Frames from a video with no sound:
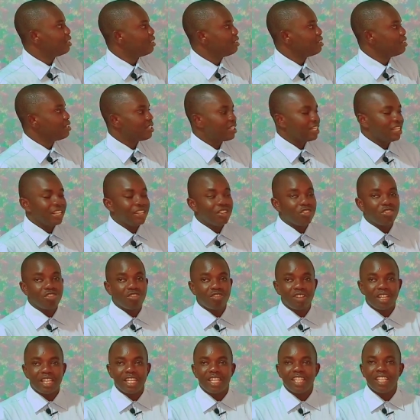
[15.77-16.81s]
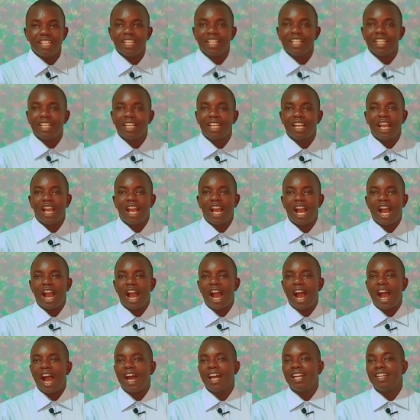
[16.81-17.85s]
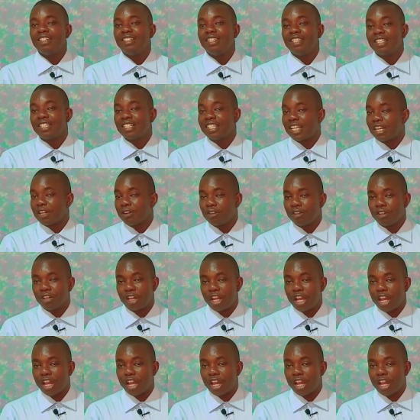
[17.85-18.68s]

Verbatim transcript: Scene 3, and the second